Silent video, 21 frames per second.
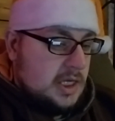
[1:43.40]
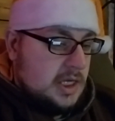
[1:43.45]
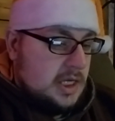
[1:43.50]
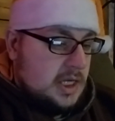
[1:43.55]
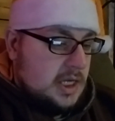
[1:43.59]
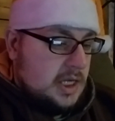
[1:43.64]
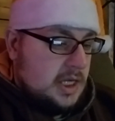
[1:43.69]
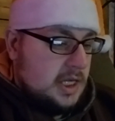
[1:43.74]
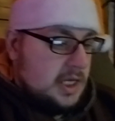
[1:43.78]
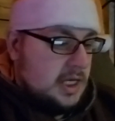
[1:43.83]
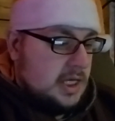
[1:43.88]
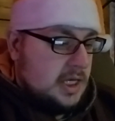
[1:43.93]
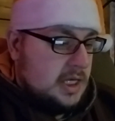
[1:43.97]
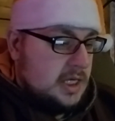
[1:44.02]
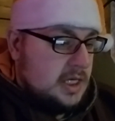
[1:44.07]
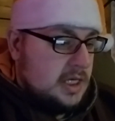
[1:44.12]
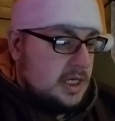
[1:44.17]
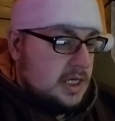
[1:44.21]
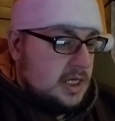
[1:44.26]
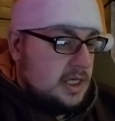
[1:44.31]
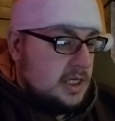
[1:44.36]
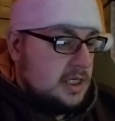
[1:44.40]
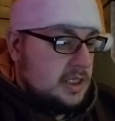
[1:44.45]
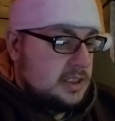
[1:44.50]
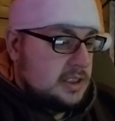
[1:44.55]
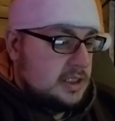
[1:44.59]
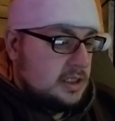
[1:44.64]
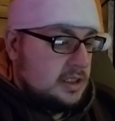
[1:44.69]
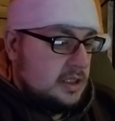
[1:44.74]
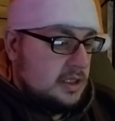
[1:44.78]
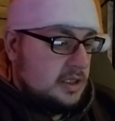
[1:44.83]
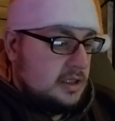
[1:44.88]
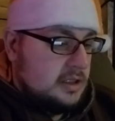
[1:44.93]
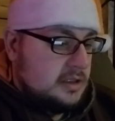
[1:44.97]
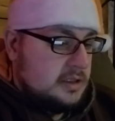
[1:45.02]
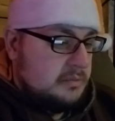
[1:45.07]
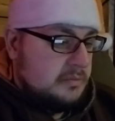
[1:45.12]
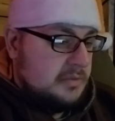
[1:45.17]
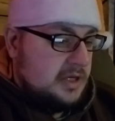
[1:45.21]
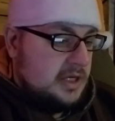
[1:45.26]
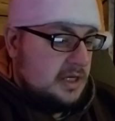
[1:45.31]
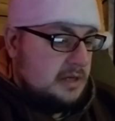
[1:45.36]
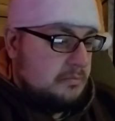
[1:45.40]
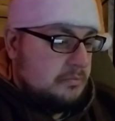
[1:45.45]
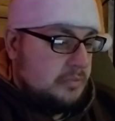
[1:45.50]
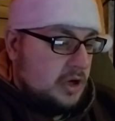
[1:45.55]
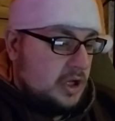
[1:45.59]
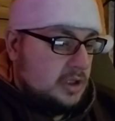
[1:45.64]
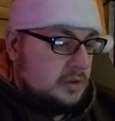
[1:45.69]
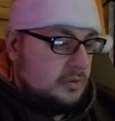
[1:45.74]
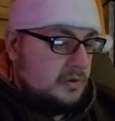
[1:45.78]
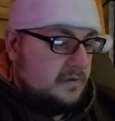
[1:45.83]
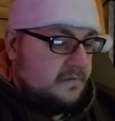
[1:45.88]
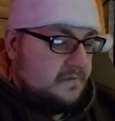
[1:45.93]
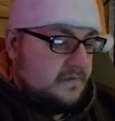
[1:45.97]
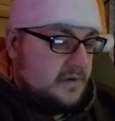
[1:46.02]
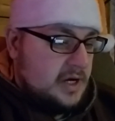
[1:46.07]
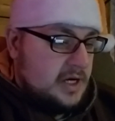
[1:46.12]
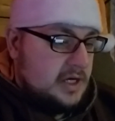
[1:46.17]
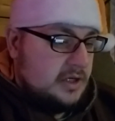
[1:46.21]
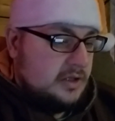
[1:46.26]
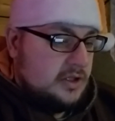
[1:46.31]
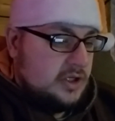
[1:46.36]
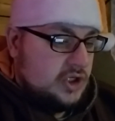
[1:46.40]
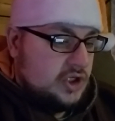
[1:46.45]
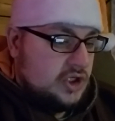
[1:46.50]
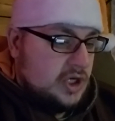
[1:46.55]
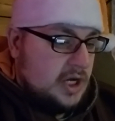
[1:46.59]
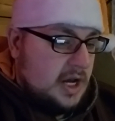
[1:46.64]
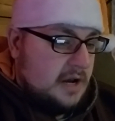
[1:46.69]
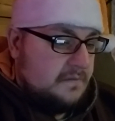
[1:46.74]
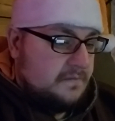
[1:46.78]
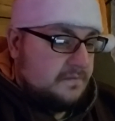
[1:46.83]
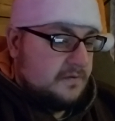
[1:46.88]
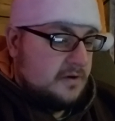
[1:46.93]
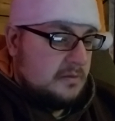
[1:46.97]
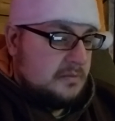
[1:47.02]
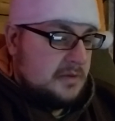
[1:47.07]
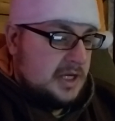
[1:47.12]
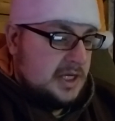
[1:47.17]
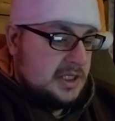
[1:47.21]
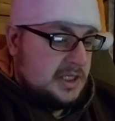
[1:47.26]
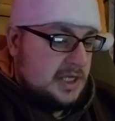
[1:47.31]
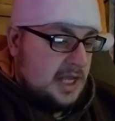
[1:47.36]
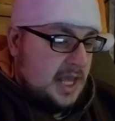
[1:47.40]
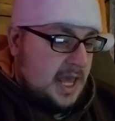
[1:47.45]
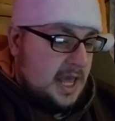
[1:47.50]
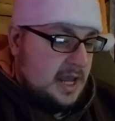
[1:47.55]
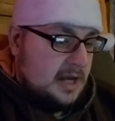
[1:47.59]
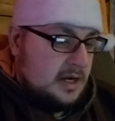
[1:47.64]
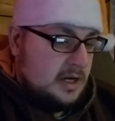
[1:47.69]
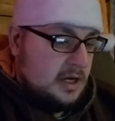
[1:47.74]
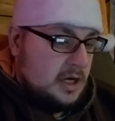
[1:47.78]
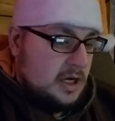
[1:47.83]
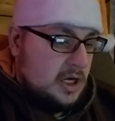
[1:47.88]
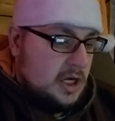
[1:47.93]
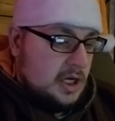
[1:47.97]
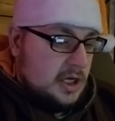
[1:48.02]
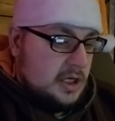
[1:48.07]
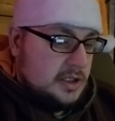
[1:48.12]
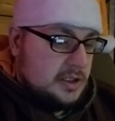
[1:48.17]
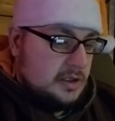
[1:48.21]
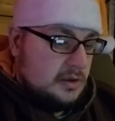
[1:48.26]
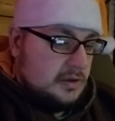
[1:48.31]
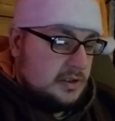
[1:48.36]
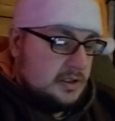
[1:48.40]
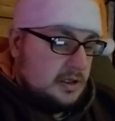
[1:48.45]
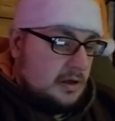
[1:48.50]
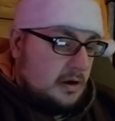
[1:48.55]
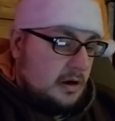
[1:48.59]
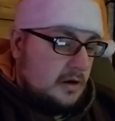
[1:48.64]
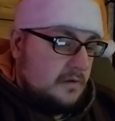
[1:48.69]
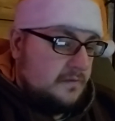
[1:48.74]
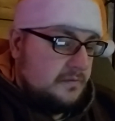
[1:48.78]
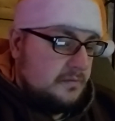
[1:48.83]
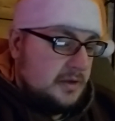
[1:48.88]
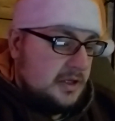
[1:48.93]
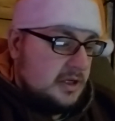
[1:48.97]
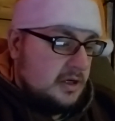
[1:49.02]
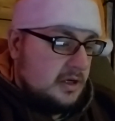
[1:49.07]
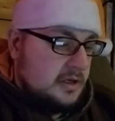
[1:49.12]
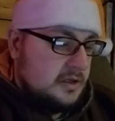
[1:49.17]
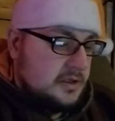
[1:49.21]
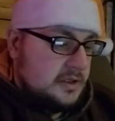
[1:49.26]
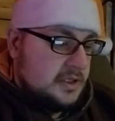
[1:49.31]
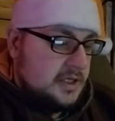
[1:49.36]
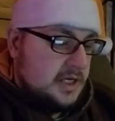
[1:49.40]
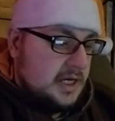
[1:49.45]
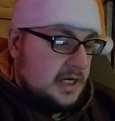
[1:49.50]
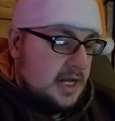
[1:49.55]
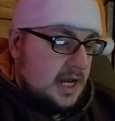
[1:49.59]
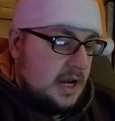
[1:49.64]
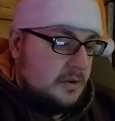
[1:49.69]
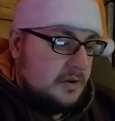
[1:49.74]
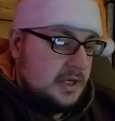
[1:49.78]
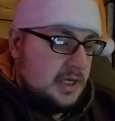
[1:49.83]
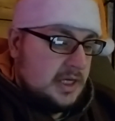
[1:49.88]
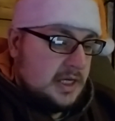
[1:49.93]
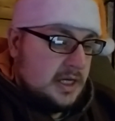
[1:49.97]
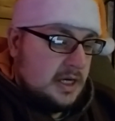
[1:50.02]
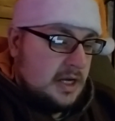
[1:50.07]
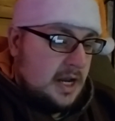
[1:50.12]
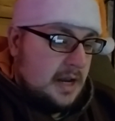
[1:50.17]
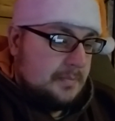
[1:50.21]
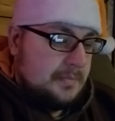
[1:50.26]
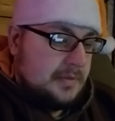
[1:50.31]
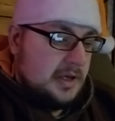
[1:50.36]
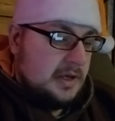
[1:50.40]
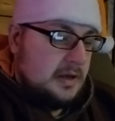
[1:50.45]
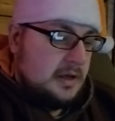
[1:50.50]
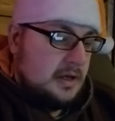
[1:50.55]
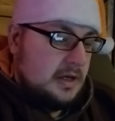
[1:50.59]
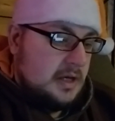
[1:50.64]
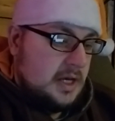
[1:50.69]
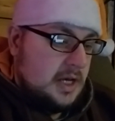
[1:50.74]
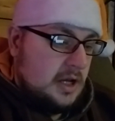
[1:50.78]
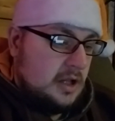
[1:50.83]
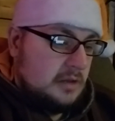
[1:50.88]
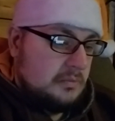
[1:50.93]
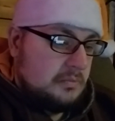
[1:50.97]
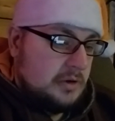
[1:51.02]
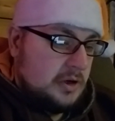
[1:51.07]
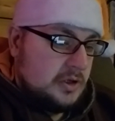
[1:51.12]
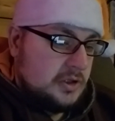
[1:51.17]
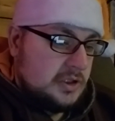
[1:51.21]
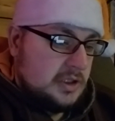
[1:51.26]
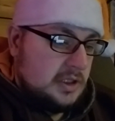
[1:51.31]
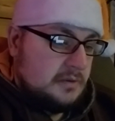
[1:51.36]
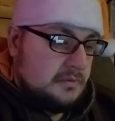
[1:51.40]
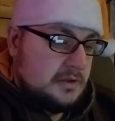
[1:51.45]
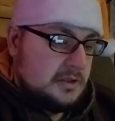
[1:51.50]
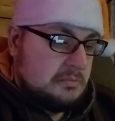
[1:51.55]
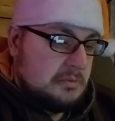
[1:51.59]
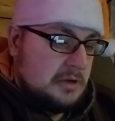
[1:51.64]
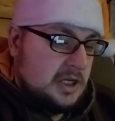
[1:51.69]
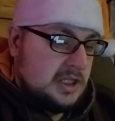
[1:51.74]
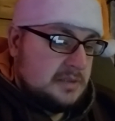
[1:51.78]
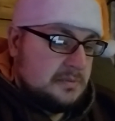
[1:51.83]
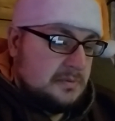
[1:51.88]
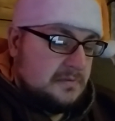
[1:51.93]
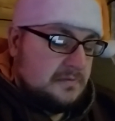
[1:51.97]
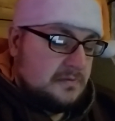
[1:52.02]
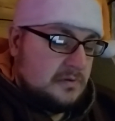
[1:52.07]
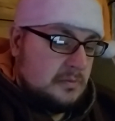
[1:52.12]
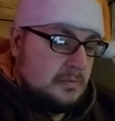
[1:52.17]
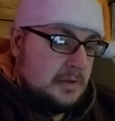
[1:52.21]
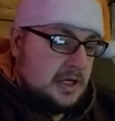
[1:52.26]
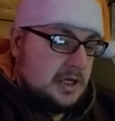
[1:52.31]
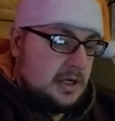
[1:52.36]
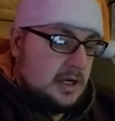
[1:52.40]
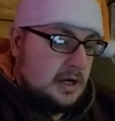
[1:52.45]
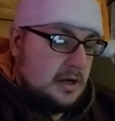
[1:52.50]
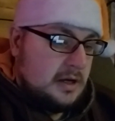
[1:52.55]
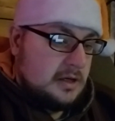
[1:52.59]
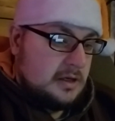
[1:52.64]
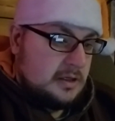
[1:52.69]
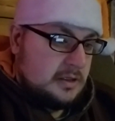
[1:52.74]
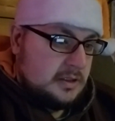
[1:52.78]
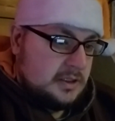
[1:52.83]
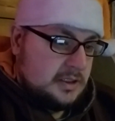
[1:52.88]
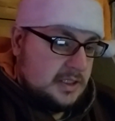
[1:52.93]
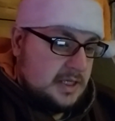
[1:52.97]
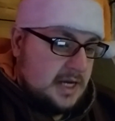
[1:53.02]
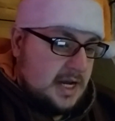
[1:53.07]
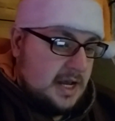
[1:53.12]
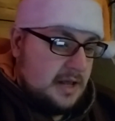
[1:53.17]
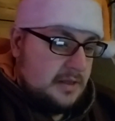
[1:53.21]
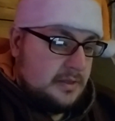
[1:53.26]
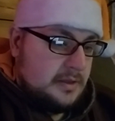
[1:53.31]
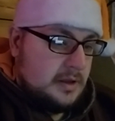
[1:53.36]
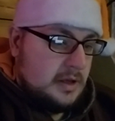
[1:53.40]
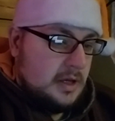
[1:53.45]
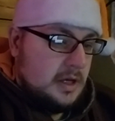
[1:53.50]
And it is clear to me Baldwin fired the shot from his hand, so it's hard for me to understand how he cannot be held partially responsible for my daughter's death,